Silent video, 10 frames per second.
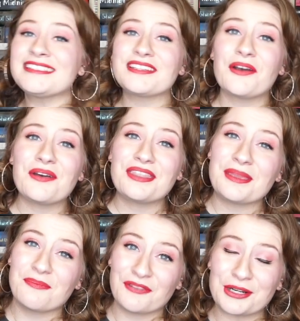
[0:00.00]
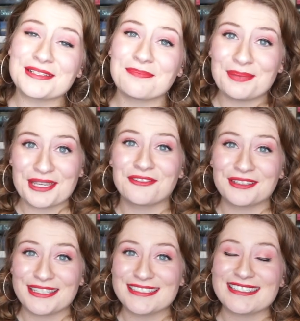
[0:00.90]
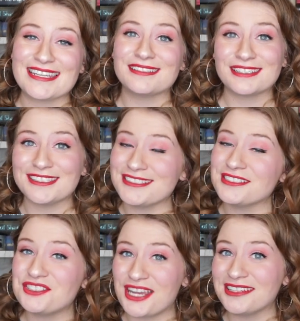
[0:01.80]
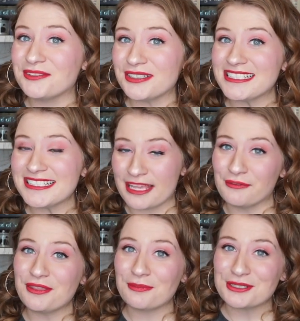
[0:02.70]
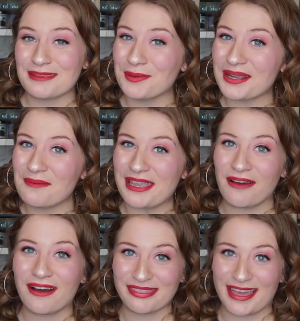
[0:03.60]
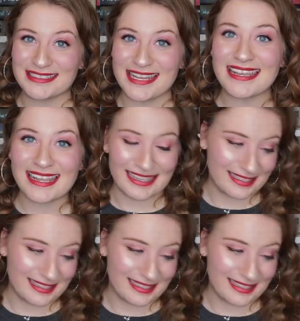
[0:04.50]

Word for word: So the first big release date is January 7th, when the book coming out on that day